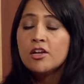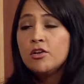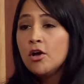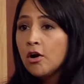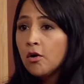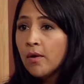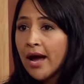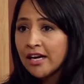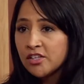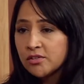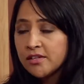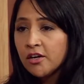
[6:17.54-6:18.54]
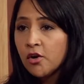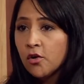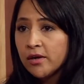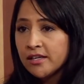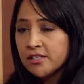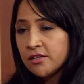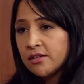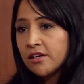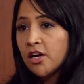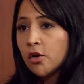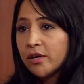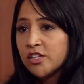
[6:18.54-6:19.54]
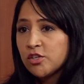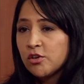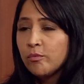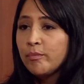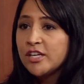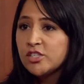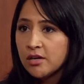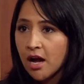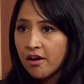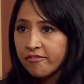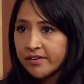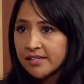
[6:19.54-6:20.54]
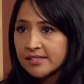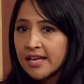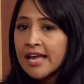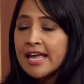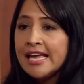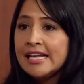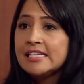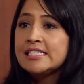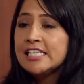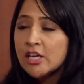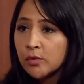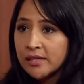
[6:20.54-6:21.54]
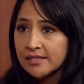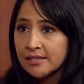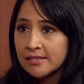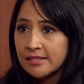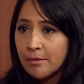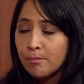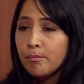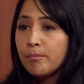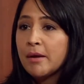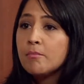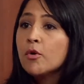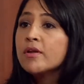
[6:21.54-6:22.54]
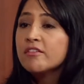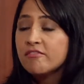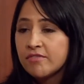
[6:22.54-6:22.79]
No, actually, according to the Congressional Budget Office, it decreases them by more than